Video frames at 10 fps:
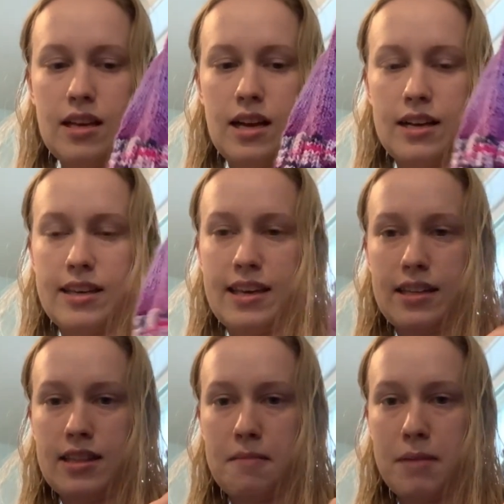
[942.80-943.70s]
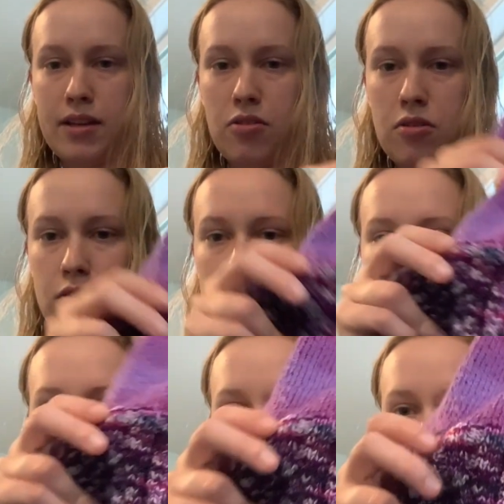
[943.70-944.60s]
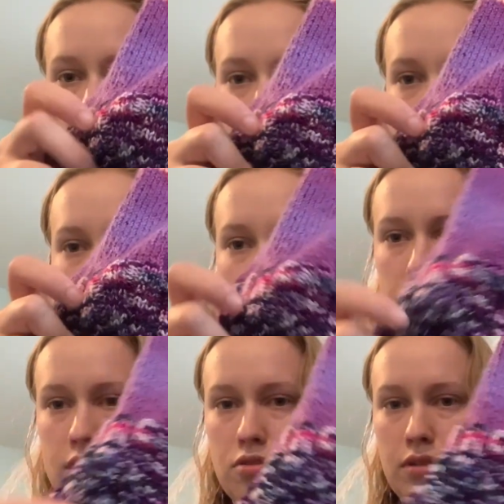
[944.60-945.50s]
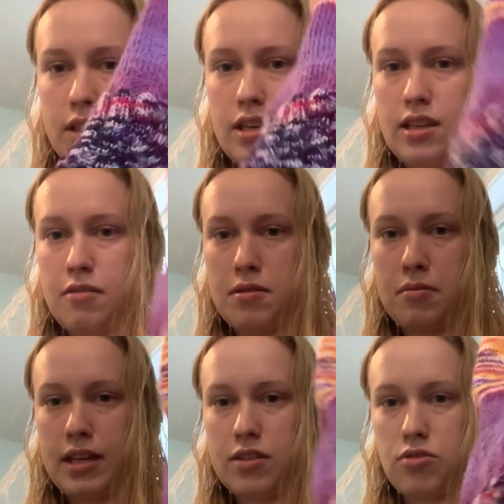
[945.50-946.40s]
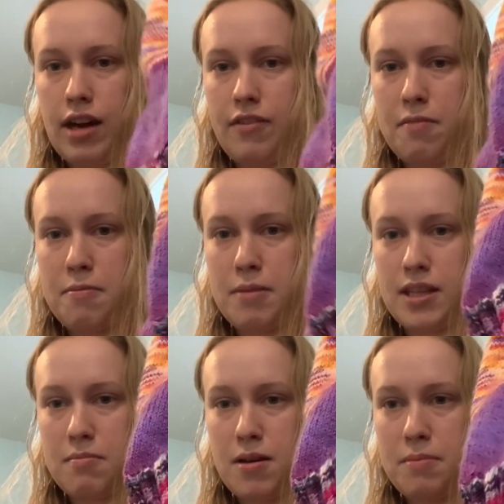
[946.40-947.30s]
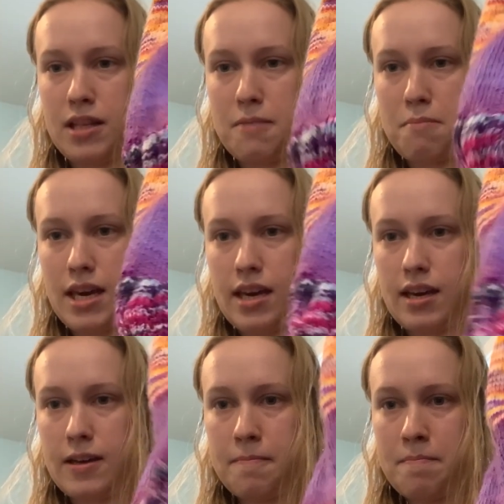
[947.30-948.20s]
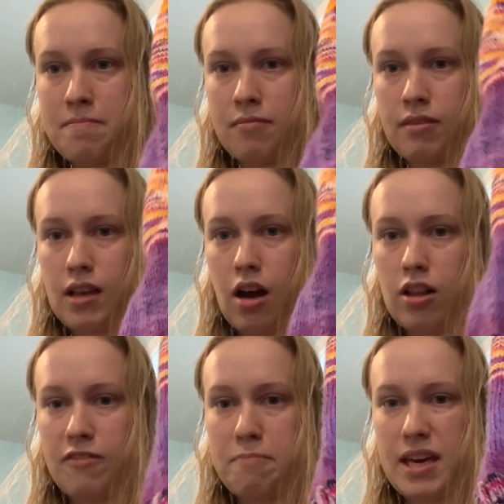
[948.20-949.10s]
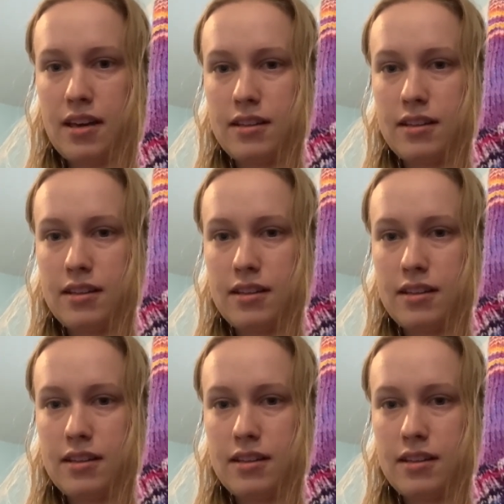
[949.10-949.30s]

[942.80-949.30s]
a kit that my local yarn store made in 2020 that we would like drive up and pick them up and then make olive pink